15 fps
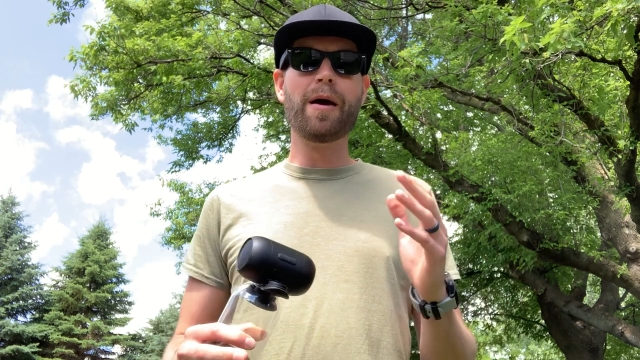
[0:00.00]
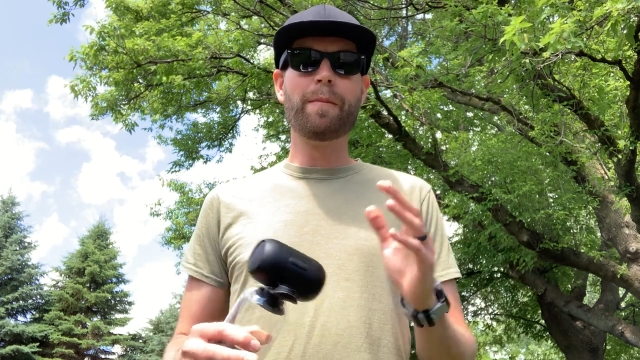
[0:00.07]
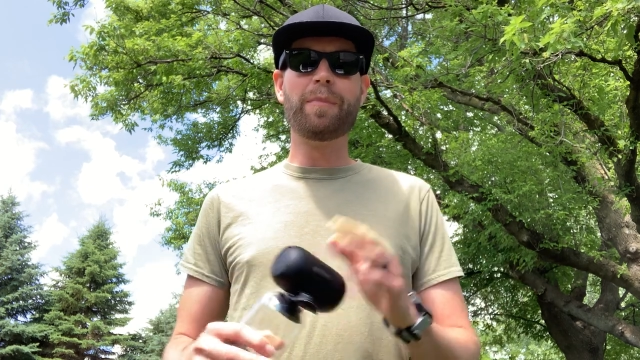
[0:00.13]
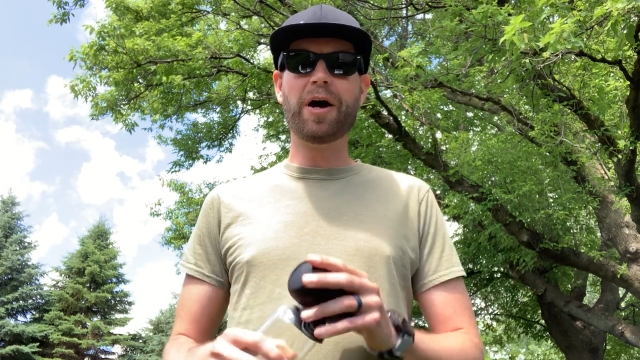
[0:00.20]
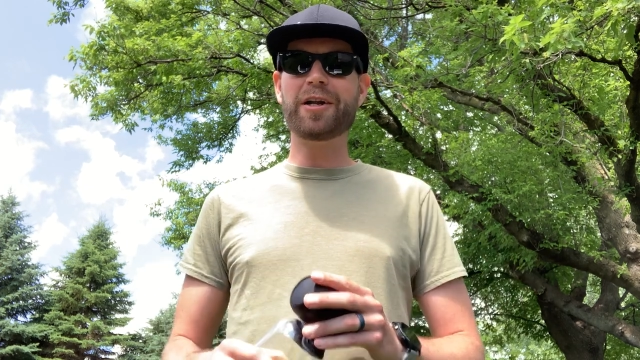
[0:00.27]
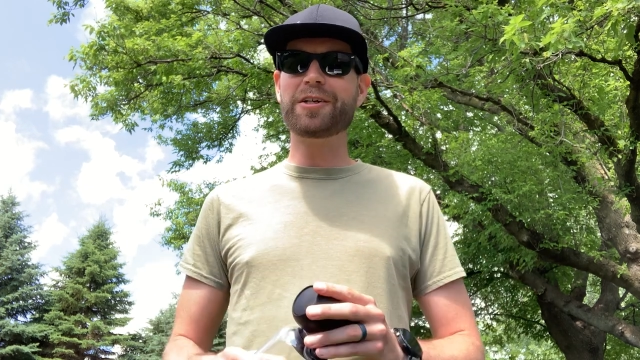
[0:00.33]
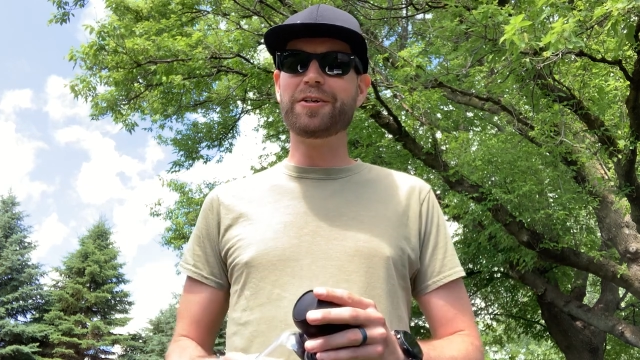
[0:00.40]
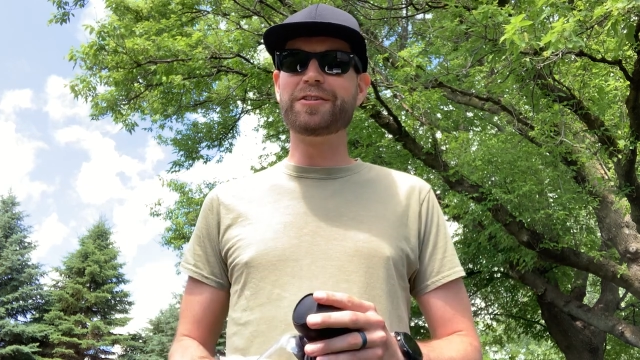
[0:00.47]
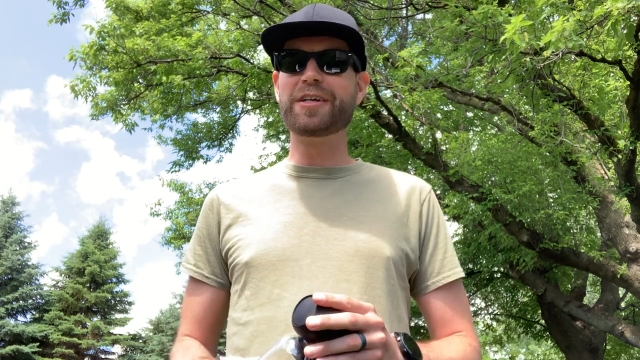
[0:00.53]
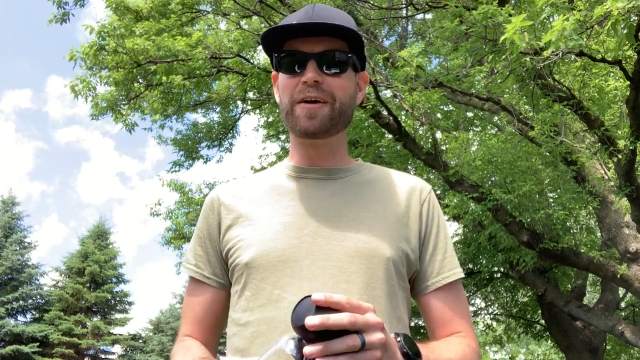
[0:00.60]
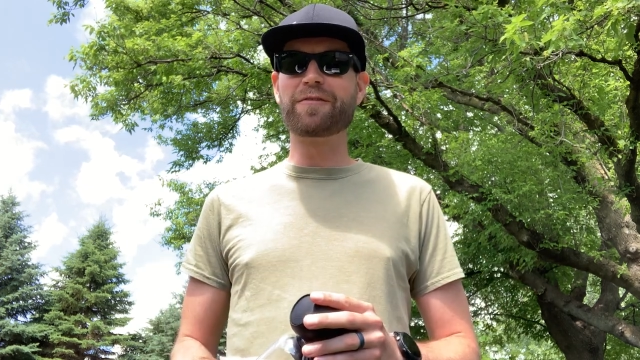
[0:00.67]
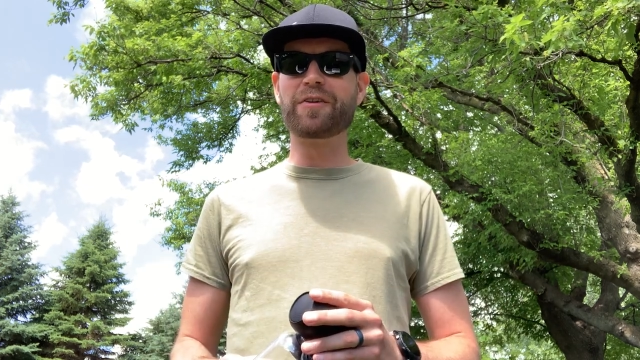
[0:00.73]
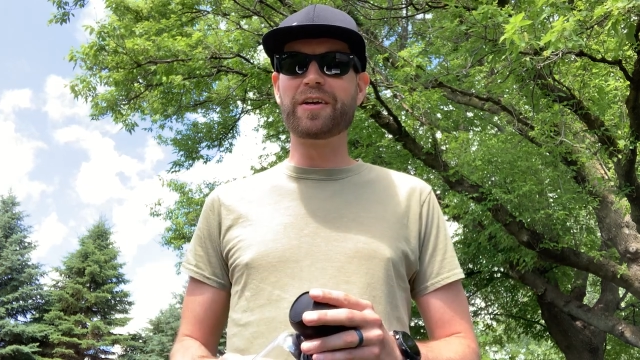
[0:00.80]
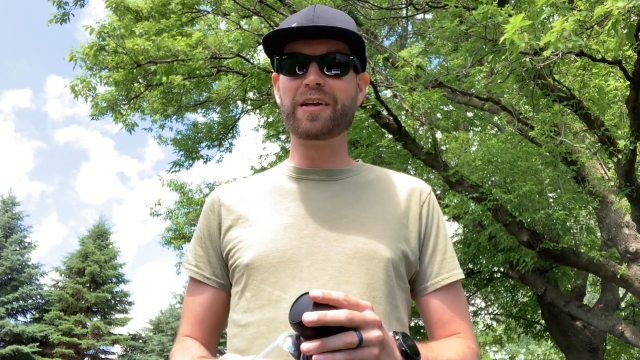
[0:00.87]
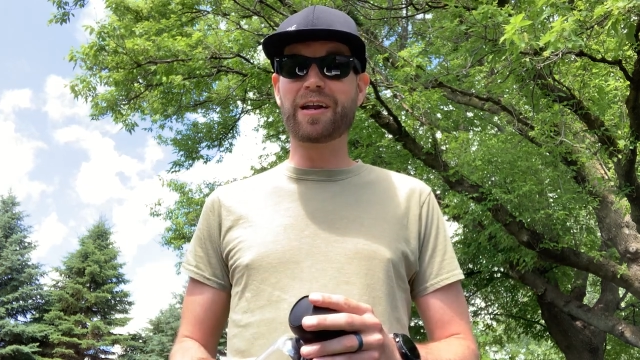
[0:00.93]
but you're
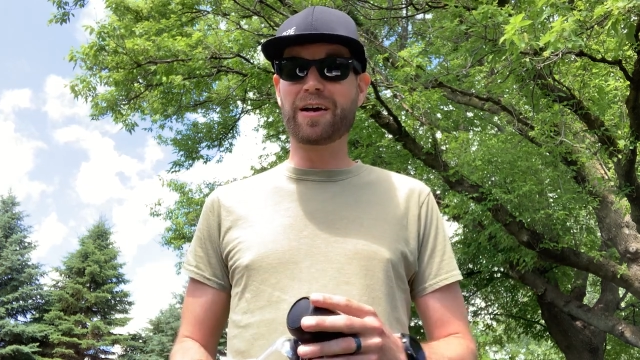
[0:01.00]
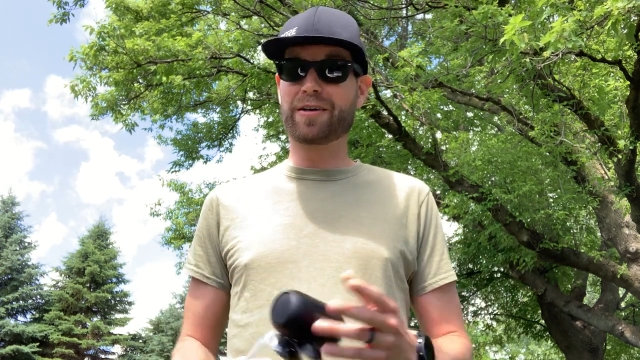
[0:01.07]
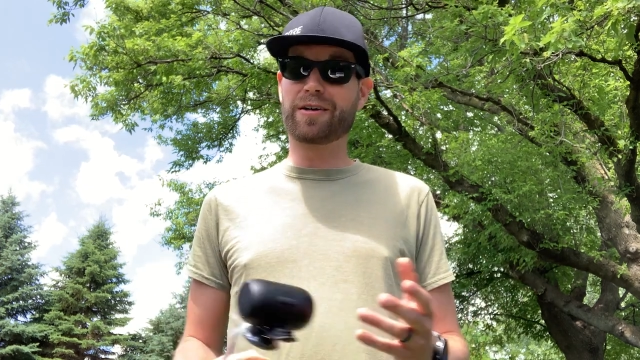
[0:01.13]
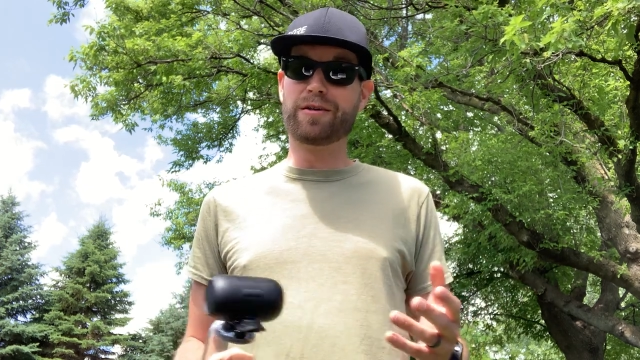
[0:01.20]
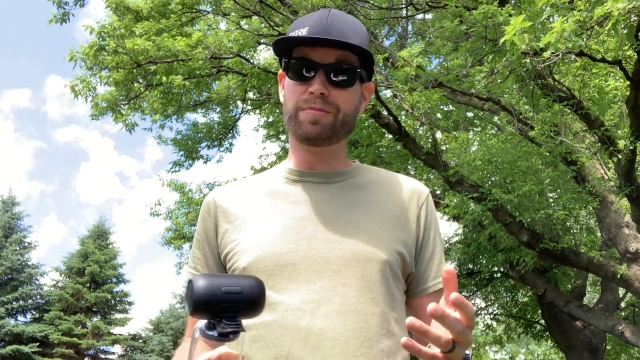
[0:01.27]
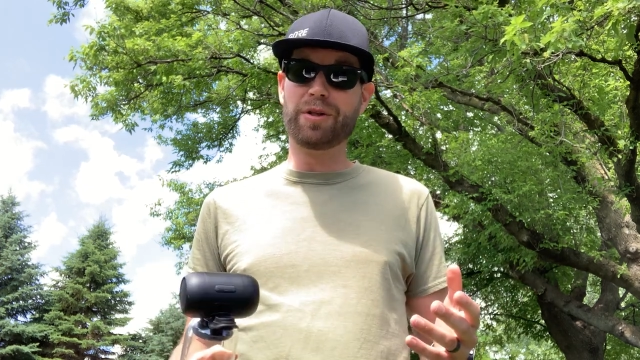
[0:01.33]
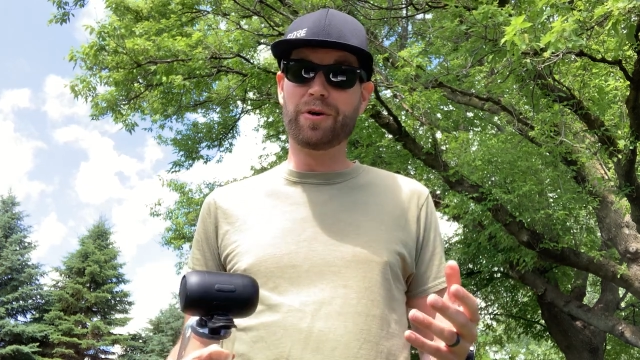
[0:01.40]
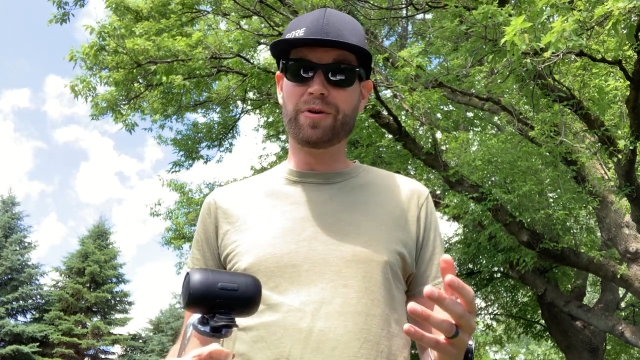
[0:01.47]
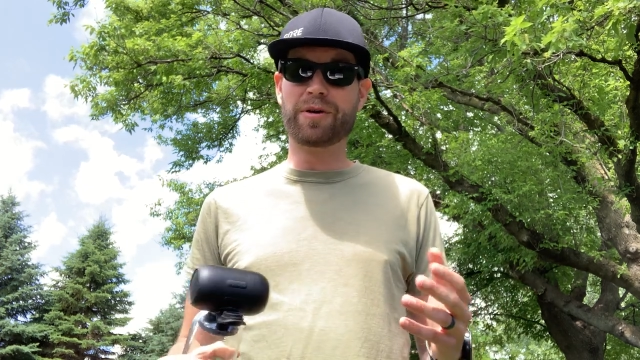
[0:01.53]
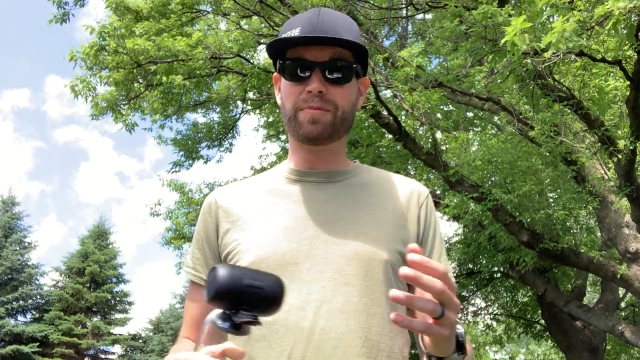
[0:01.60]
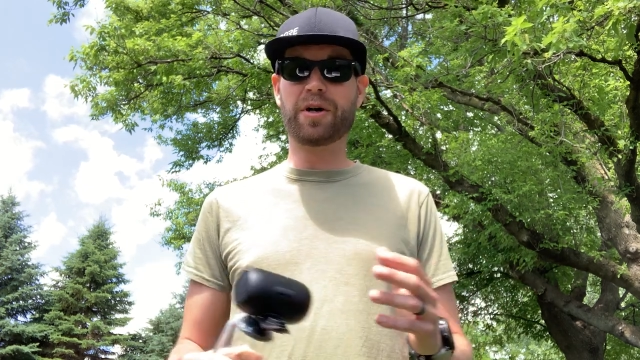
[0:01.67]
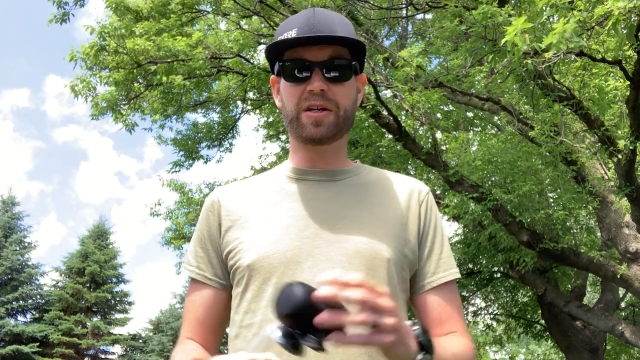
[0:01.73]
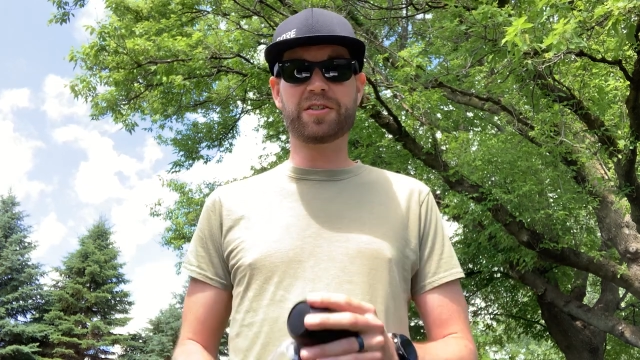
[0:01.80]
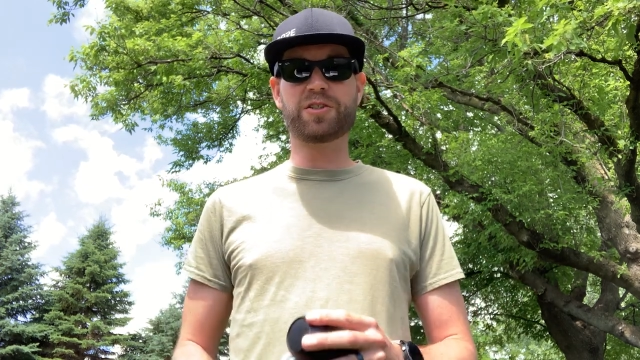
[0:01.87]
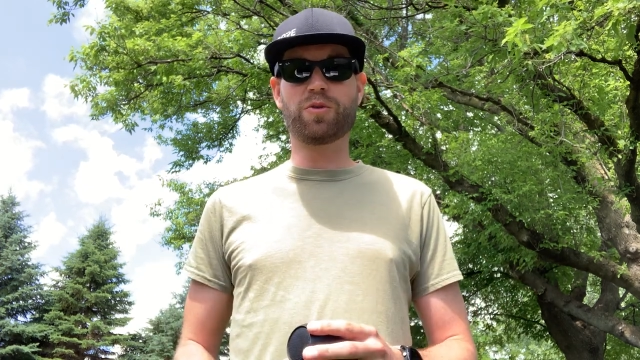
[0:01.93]
definitely not going to blow
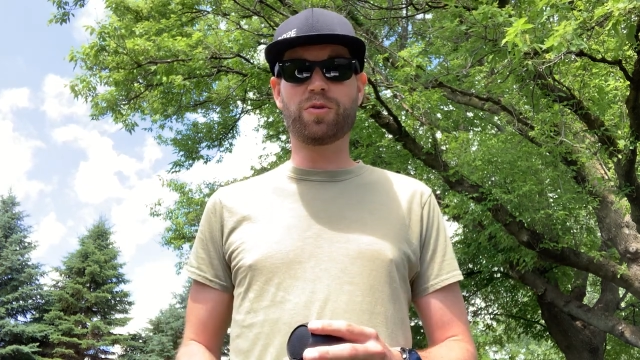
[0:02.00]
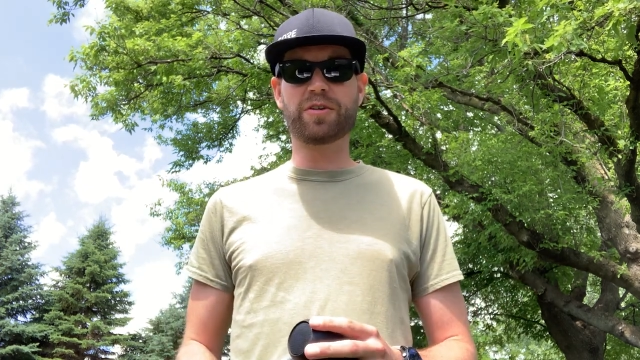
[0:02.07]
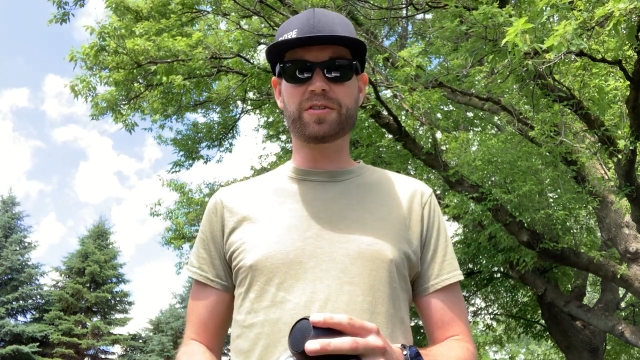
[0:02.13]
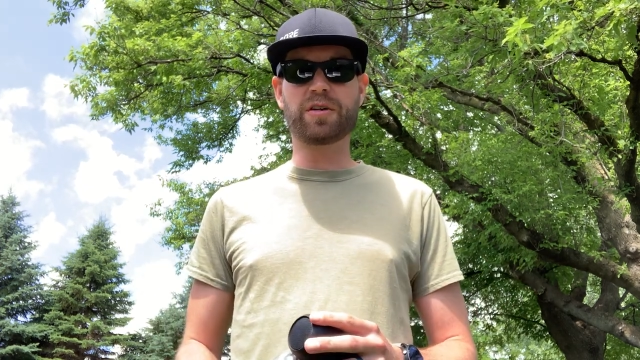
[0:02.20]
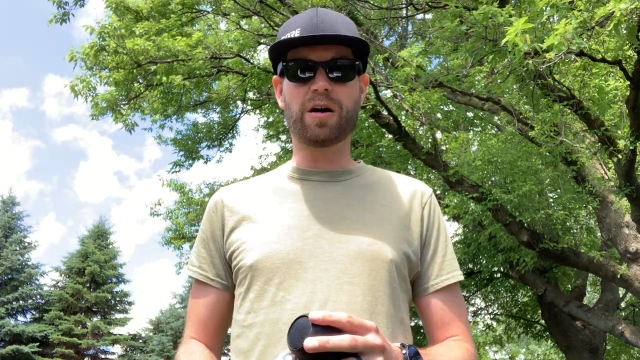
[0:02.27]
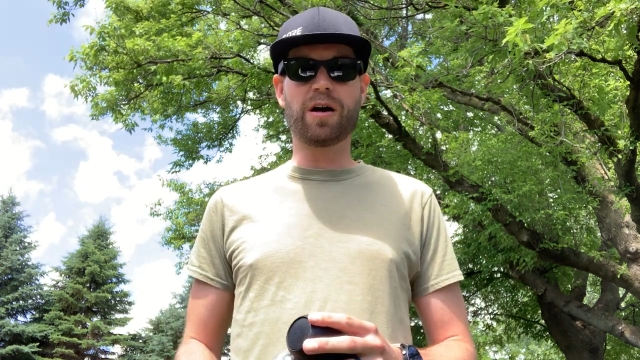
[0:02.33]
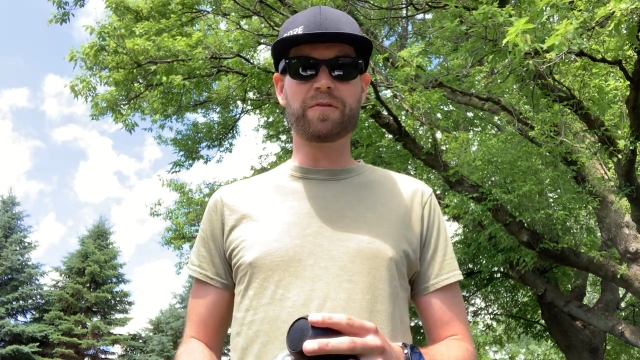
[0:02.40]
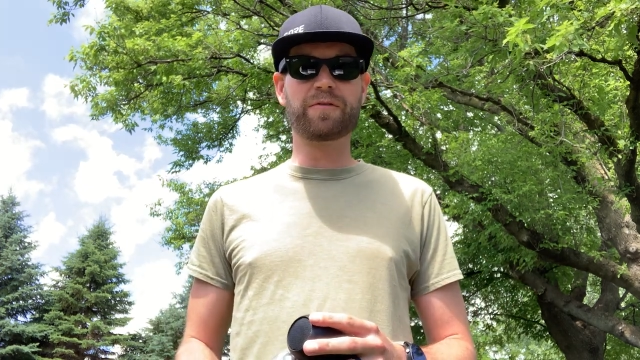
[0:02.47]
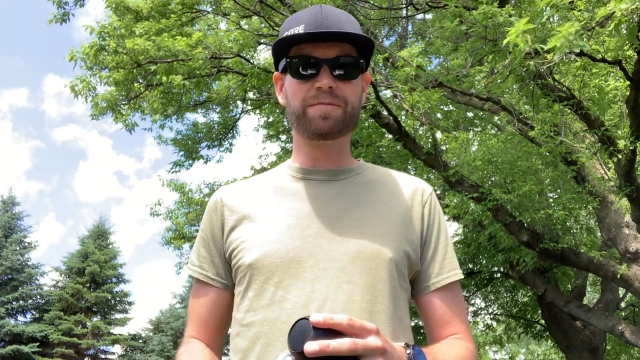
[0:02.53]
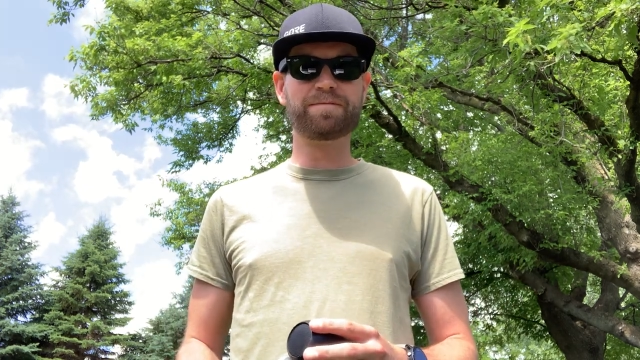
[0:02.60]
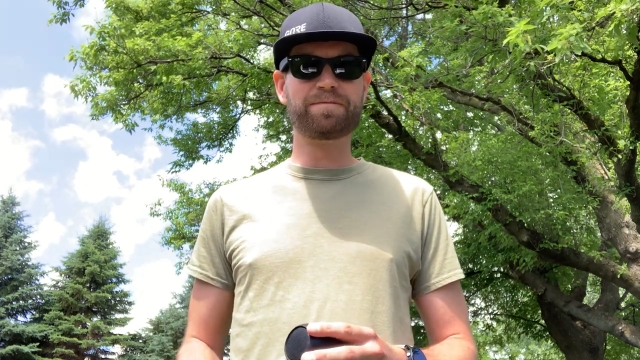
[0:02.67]
anybody's doors off.